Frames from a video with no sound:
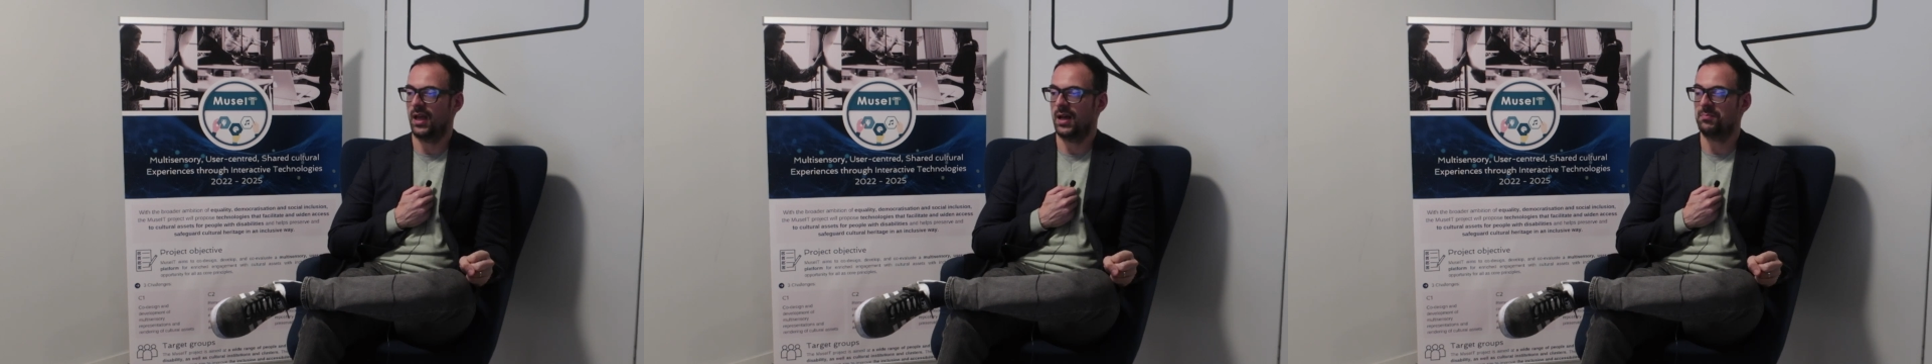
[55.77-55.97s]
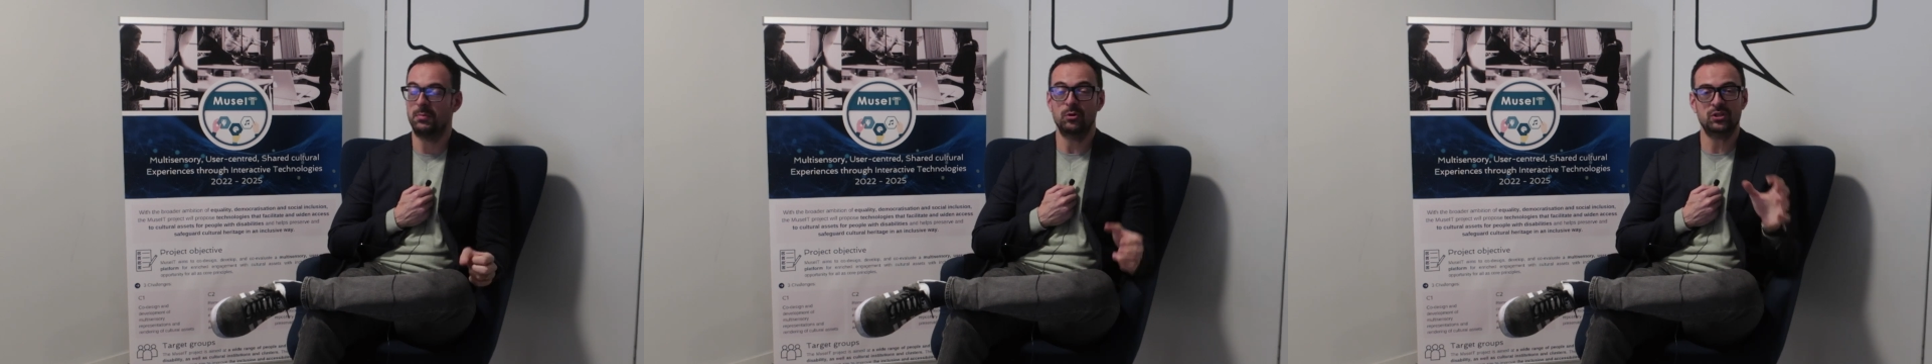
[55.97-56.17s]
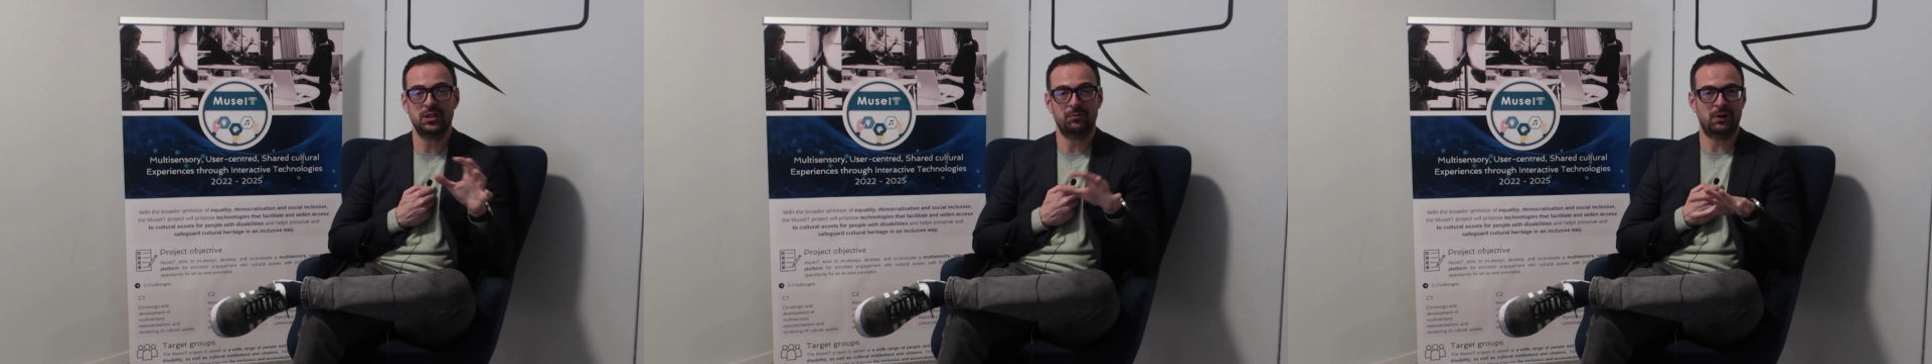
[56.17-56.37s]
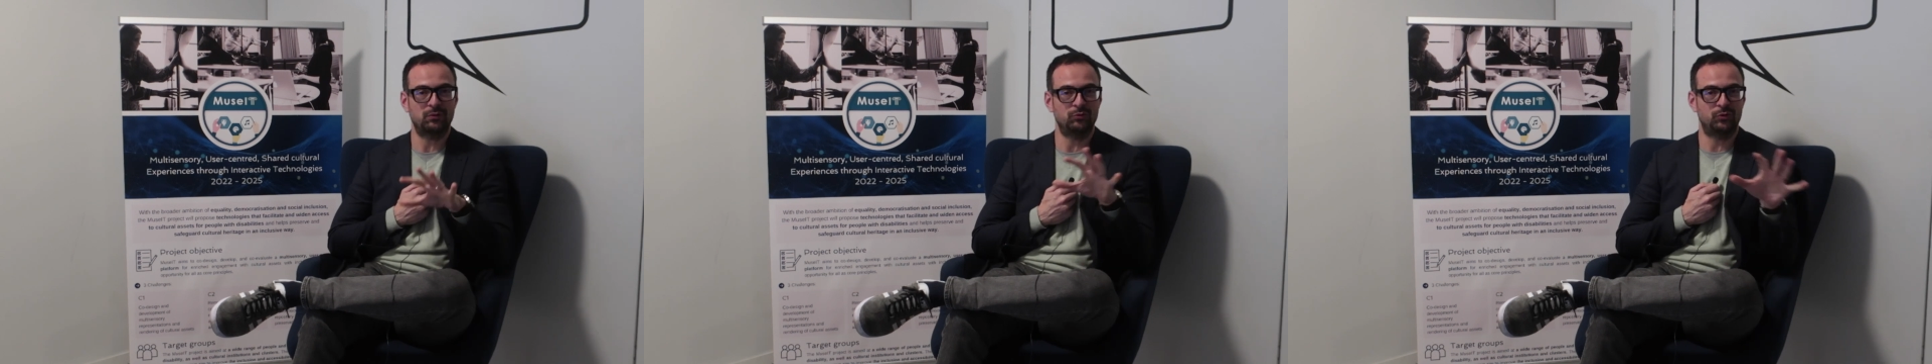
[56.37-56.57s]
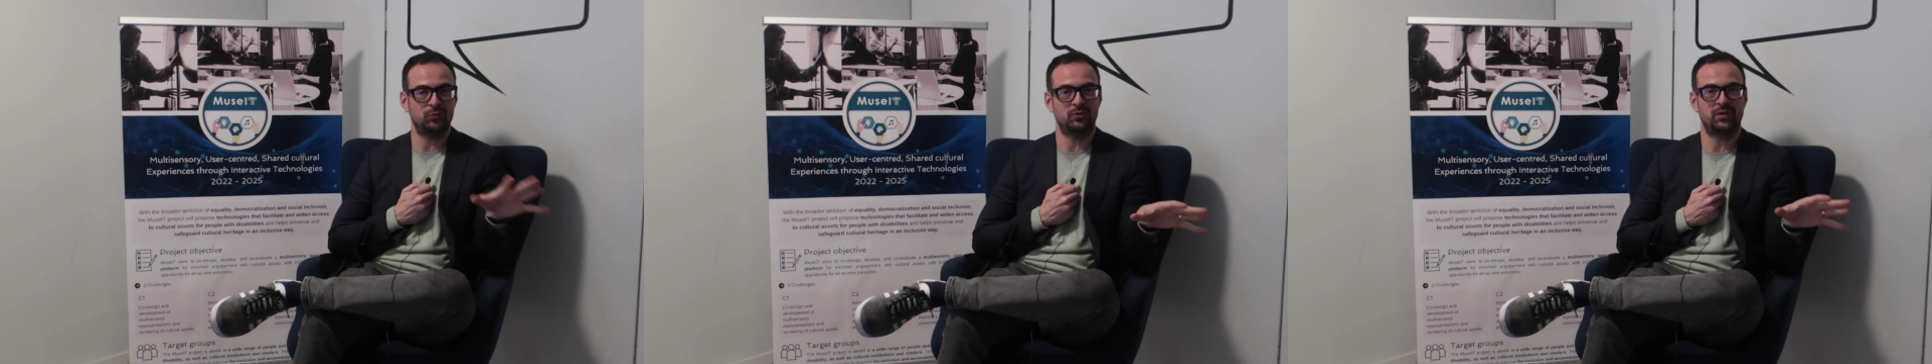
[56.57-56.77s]
mostly
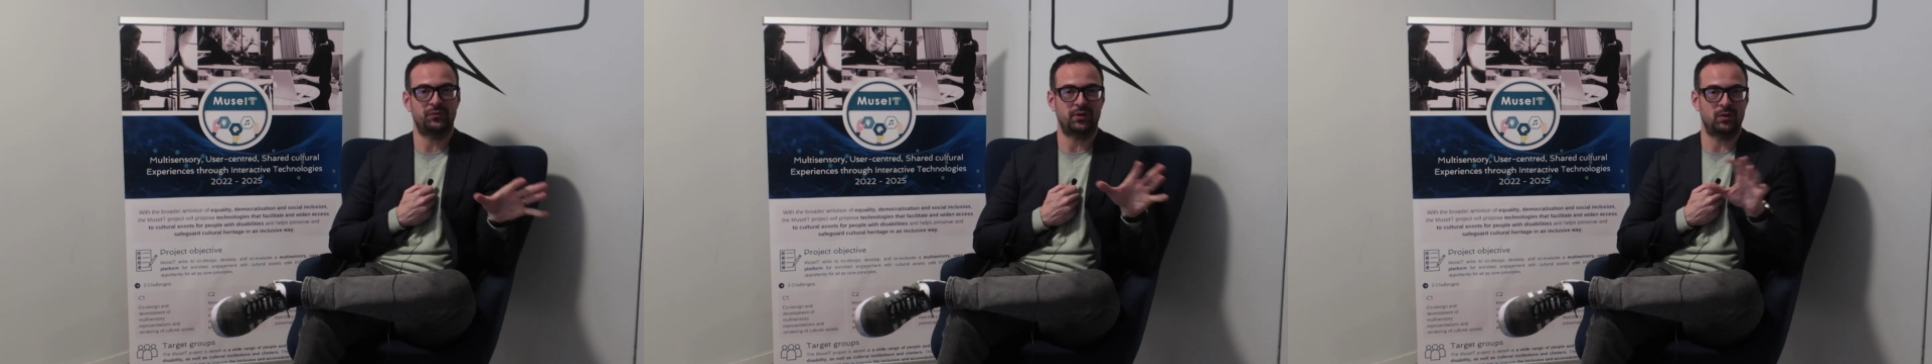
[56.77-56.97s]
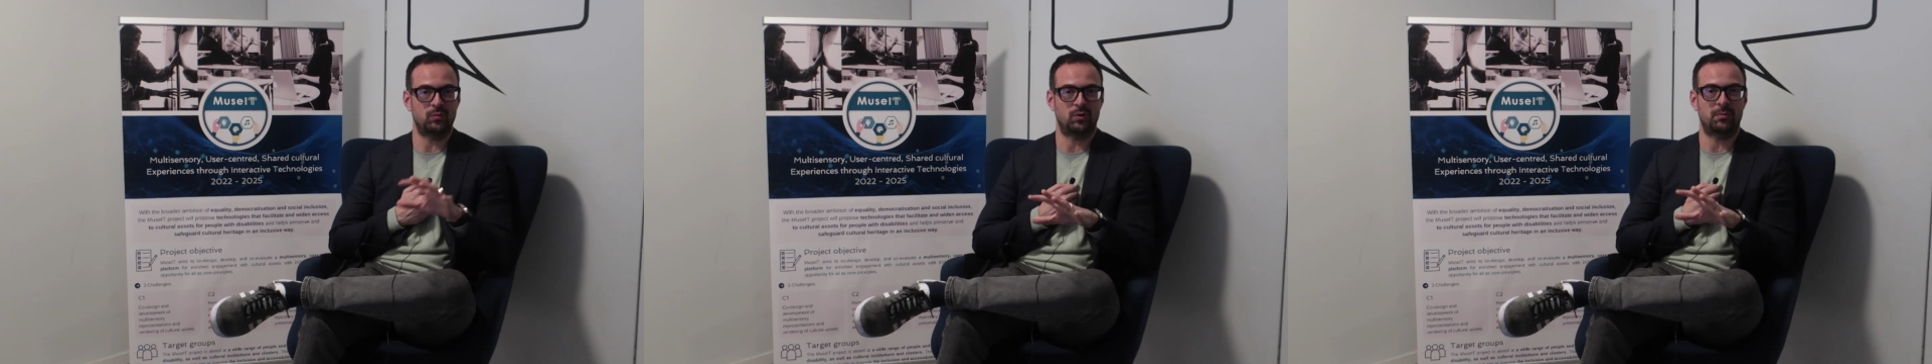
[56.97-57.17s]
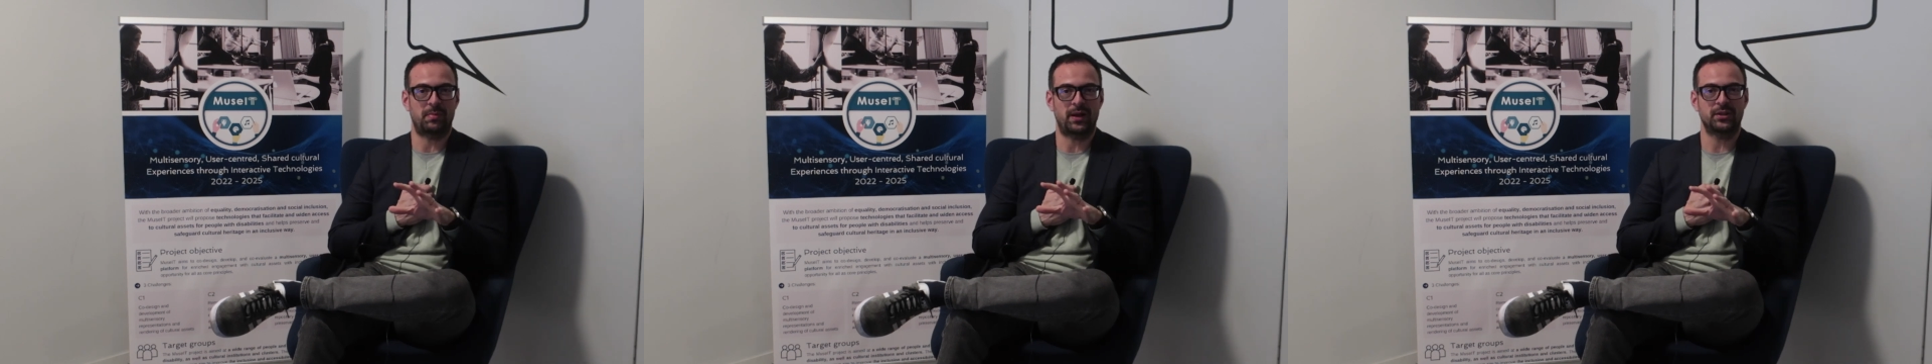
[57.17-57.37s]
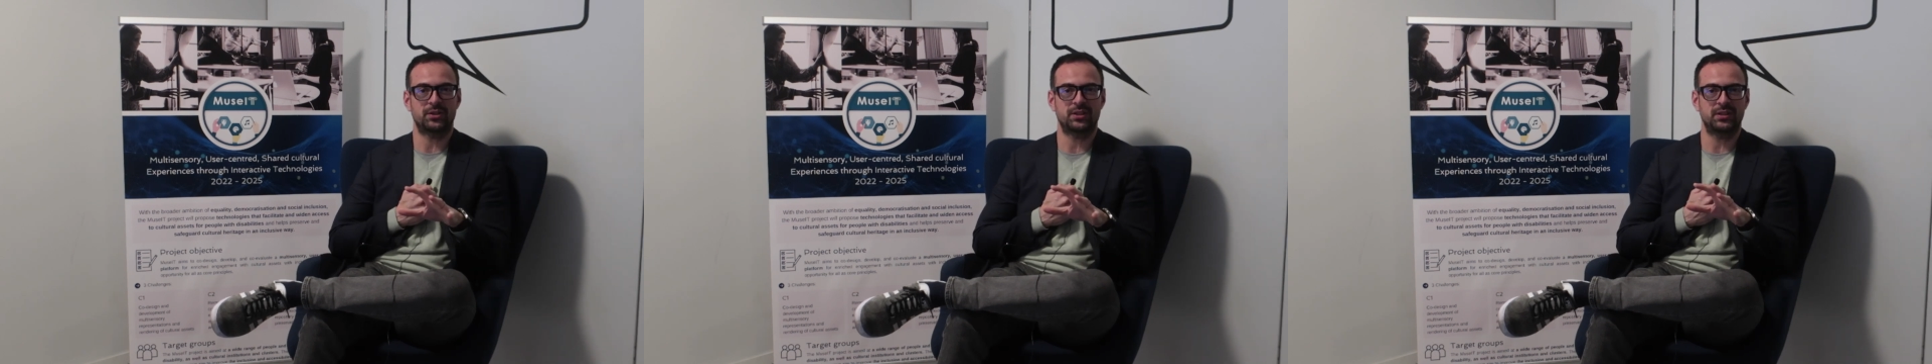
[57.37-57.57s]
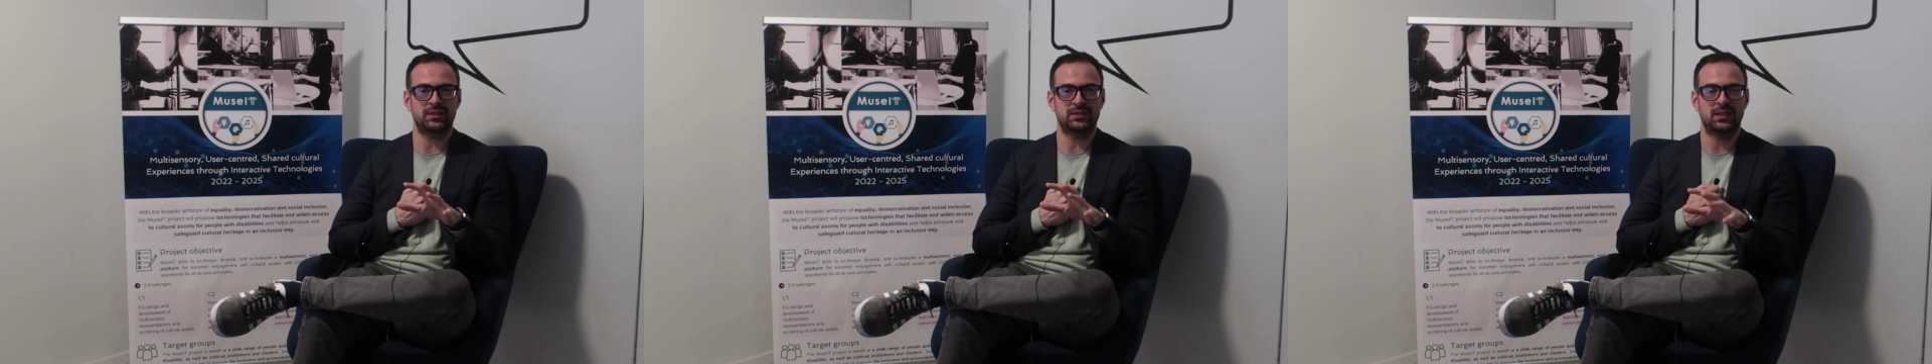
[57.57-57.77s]
around two different work
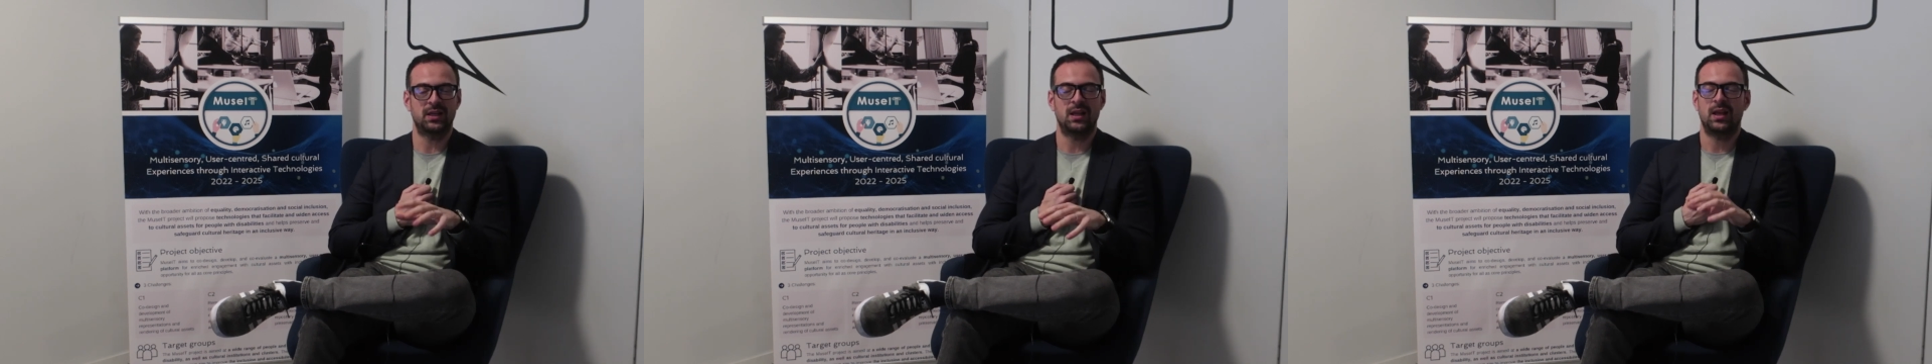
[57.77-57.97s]
packages,